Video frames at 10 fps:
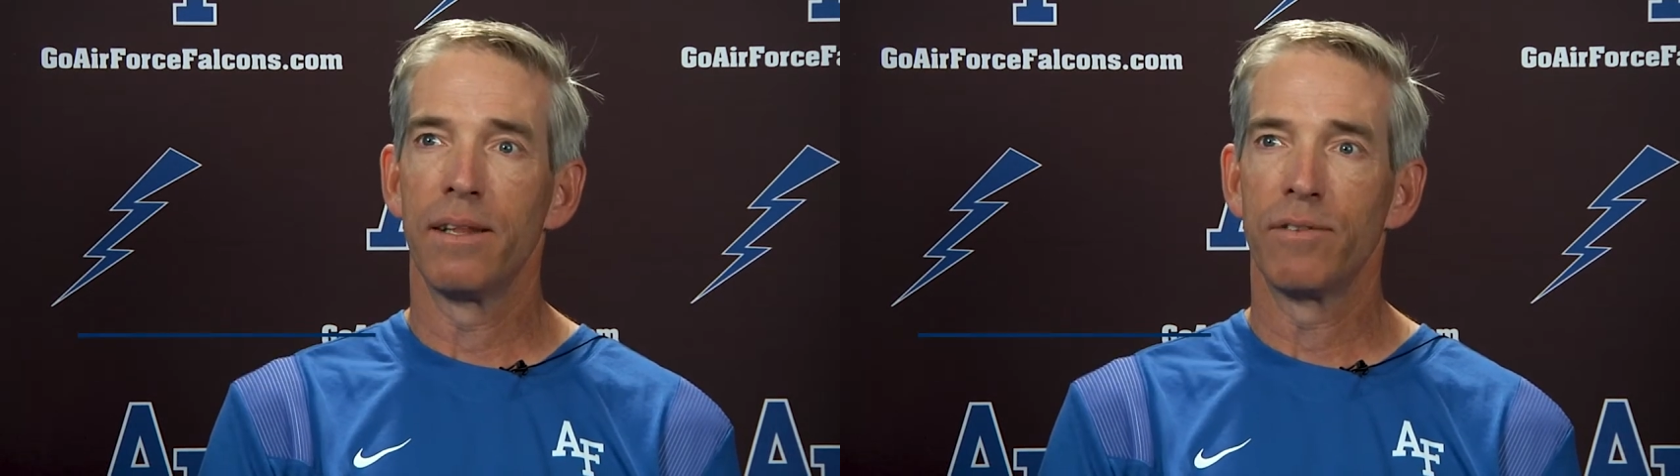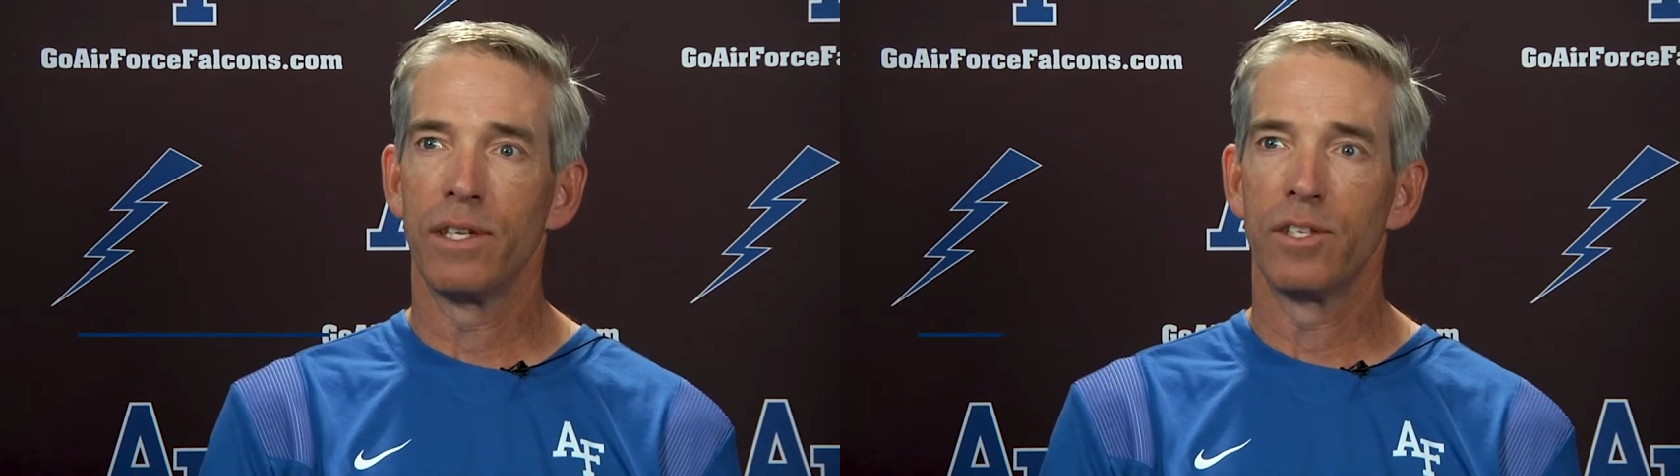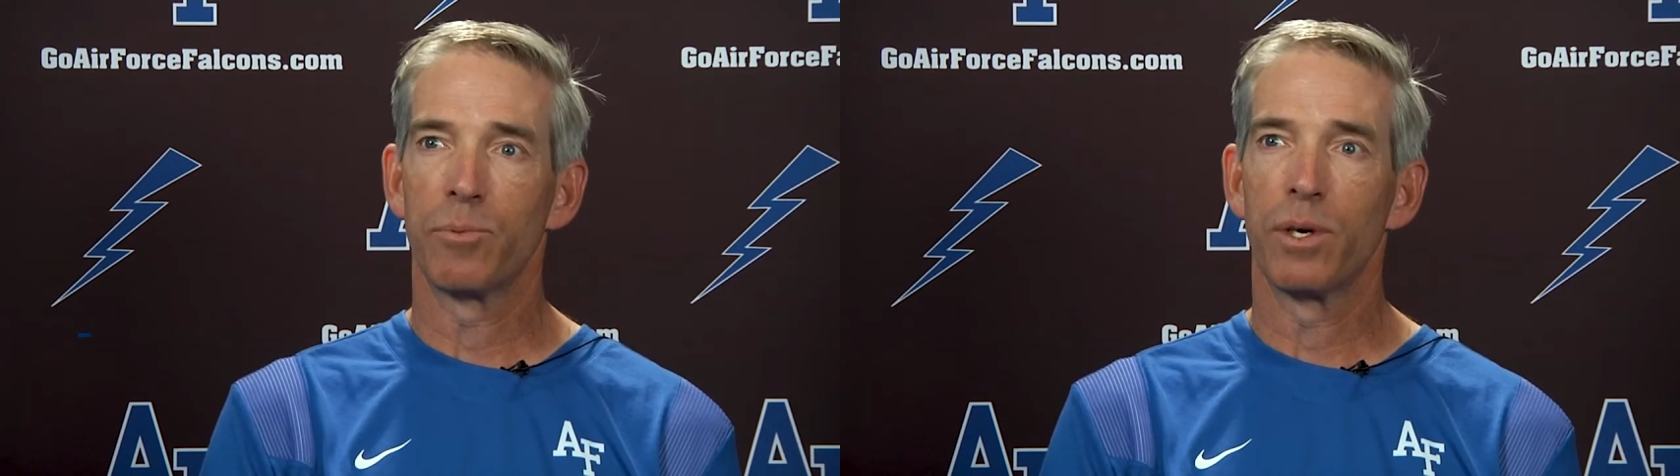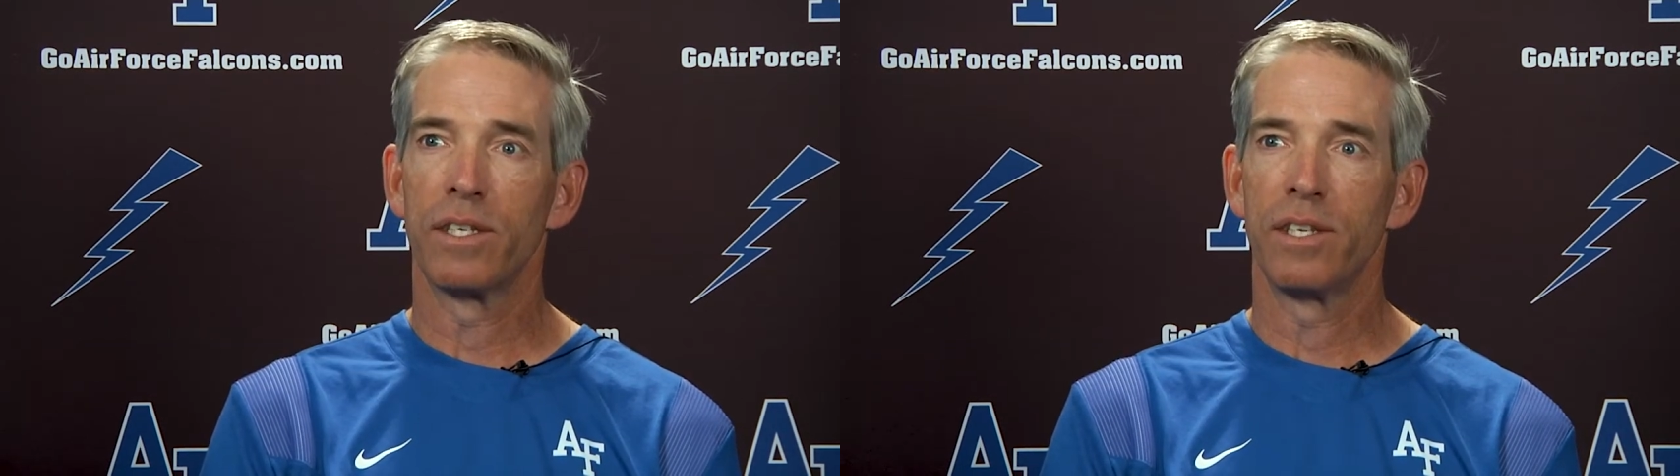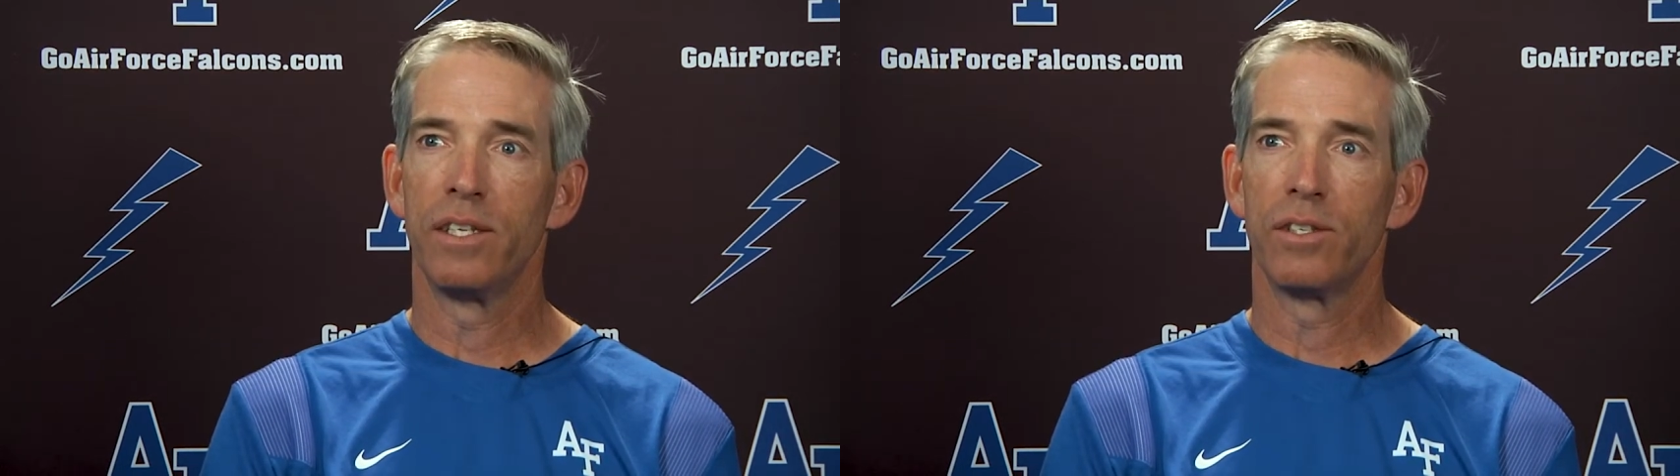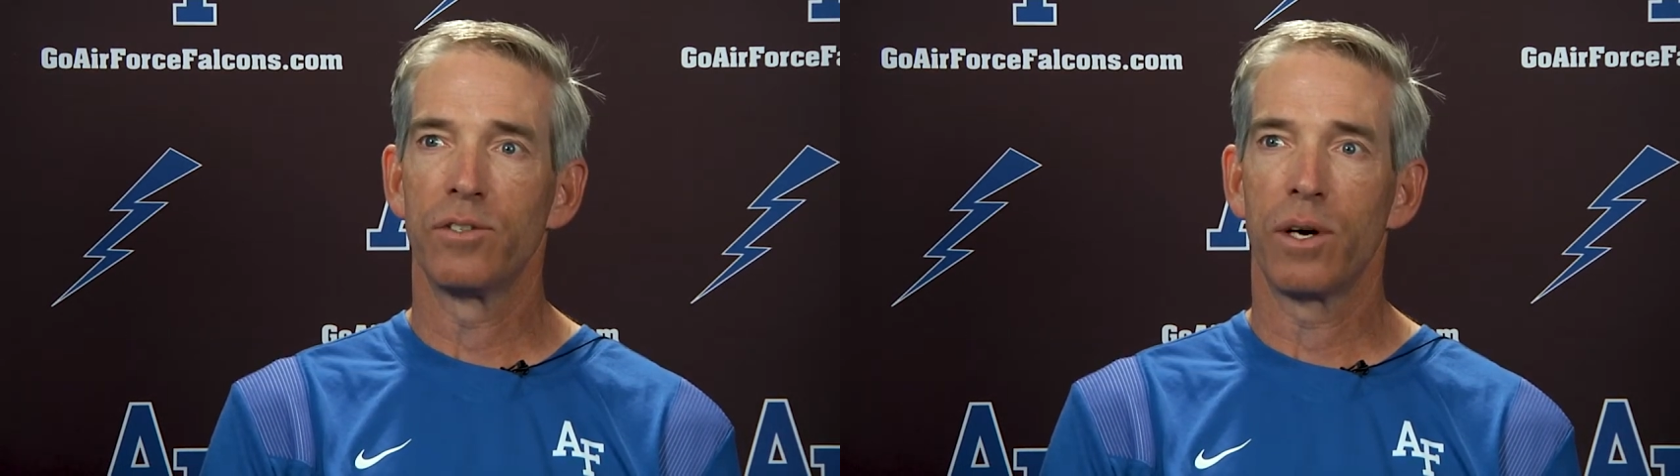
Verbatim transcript: in the, in the spring season.